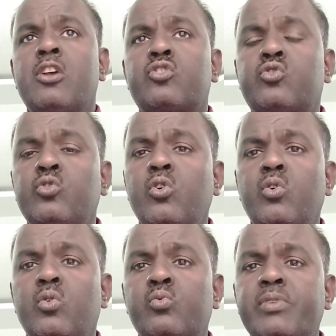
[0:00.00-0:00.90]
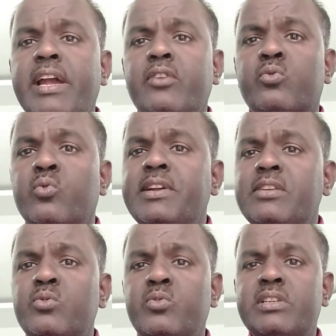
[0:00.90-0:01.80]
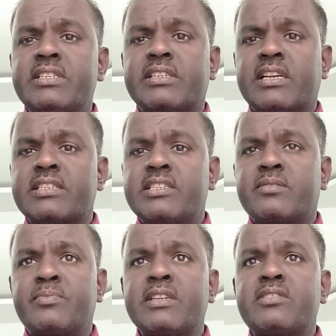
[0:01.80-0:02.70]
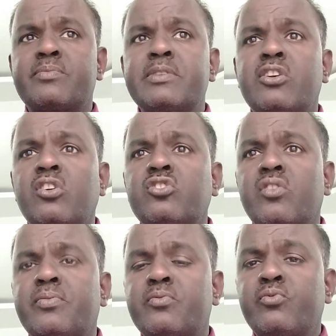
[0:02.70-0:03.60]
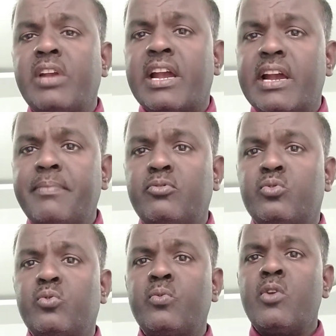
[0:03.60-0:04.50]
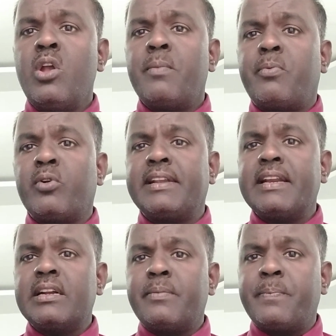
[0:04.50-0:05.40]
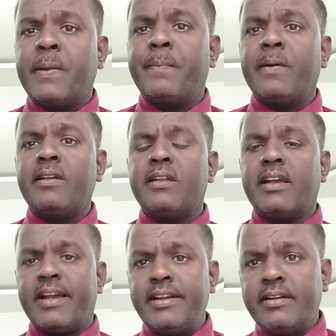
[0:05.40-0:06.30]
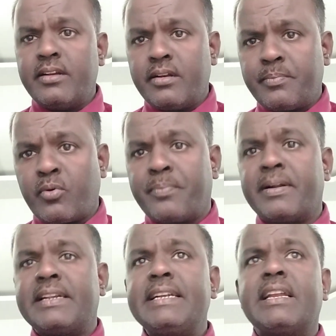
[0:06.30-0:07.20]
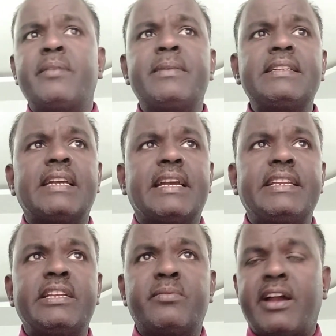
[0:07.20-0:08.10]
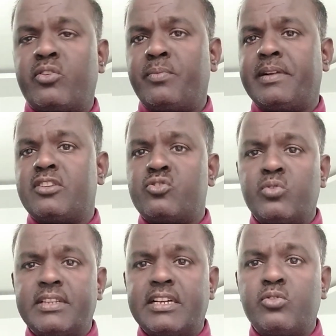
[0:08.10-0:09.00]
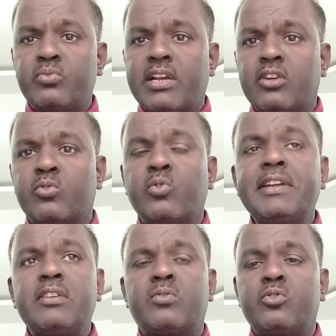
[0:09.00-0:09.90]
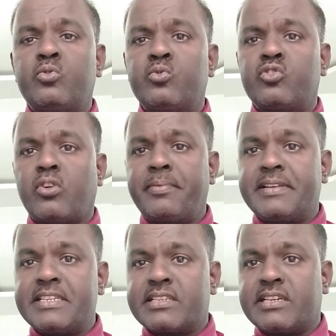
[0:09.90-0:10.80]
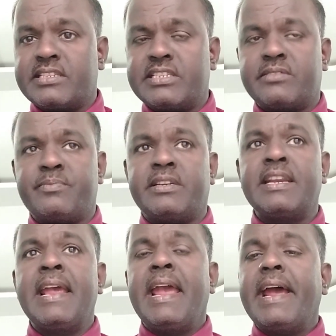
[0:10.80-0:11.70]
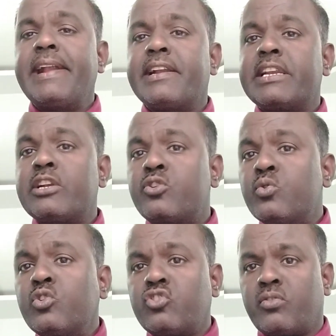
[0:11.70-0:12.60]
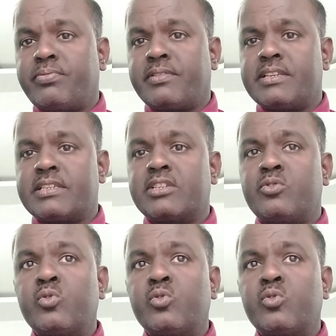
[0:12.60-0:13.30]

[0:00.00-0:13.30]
So we are going to risk assessments because of we have to protect people and property damage and environment. So that we are going to use of risk assessment and reduce of risk.